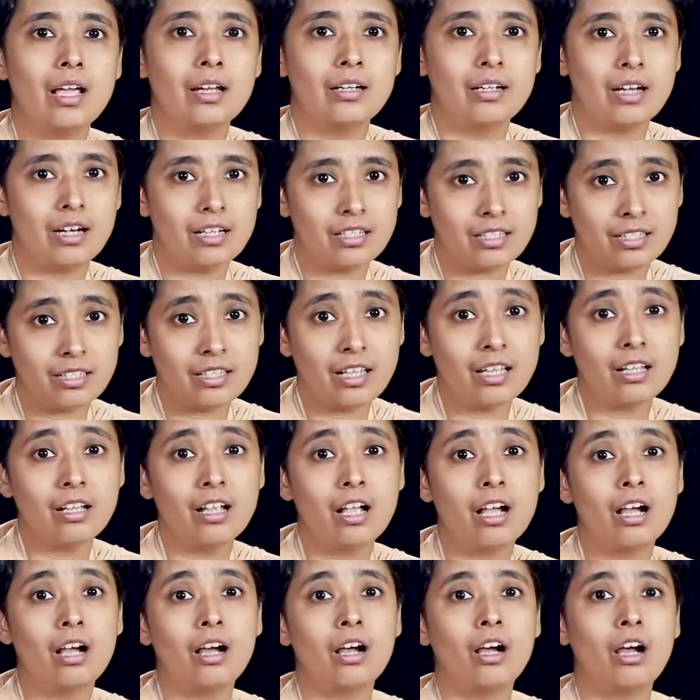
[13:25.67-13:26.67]

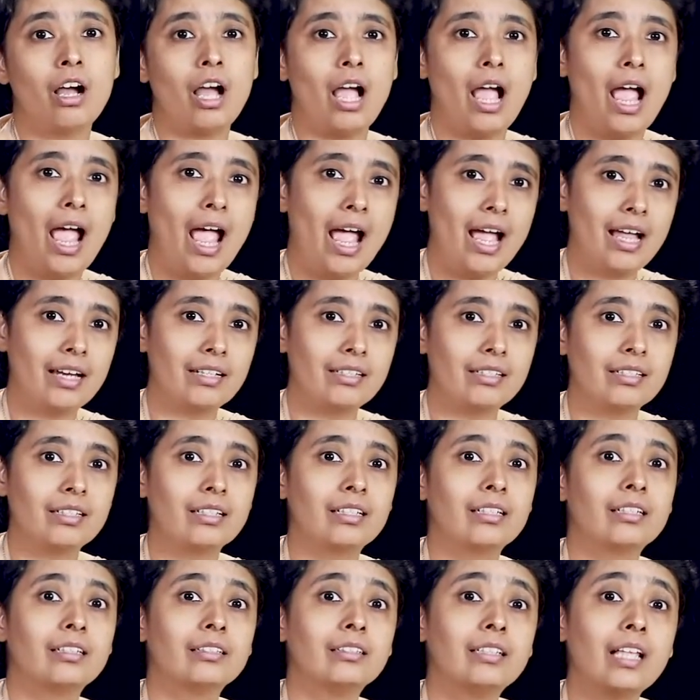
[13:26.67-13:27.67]
Narsimha and
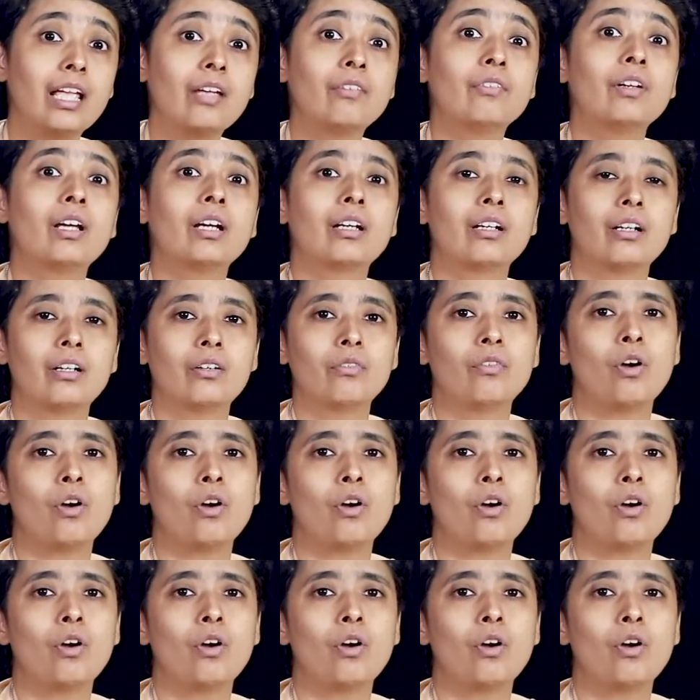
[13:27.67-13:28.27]
Devnagar